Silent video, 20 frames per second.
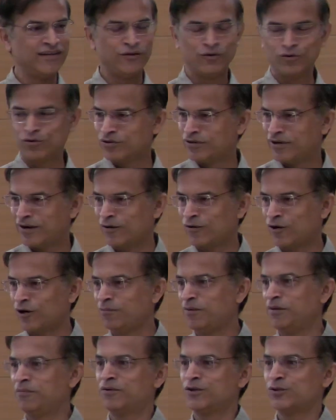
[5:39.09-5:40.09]
You could
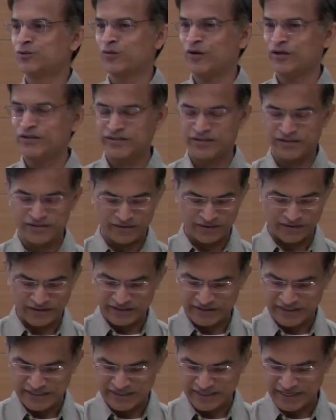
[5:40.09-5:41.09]
record people's voices
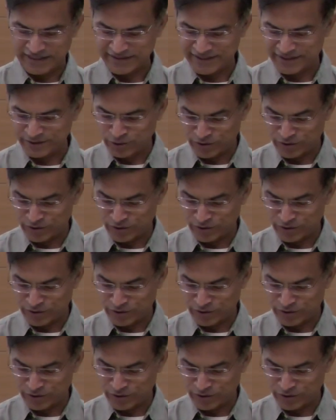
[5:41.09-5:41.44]
and things like that.